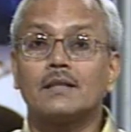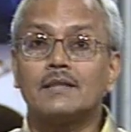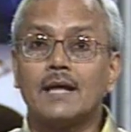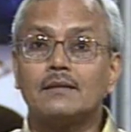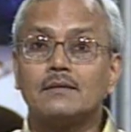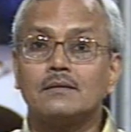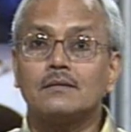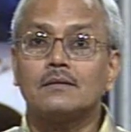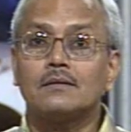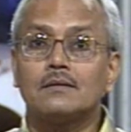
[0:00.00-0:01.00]
then
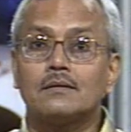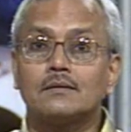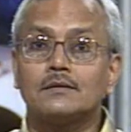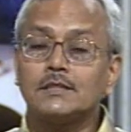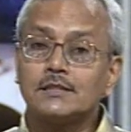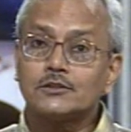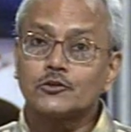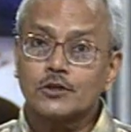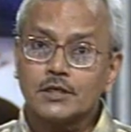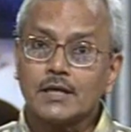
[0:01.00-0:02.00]
these
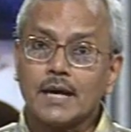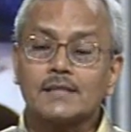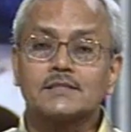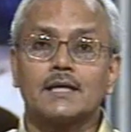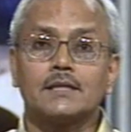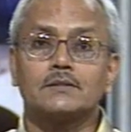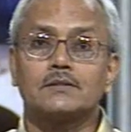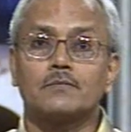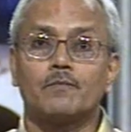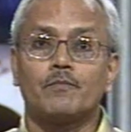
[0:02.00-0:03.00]
3
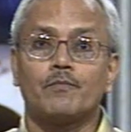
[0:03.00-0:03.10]
essays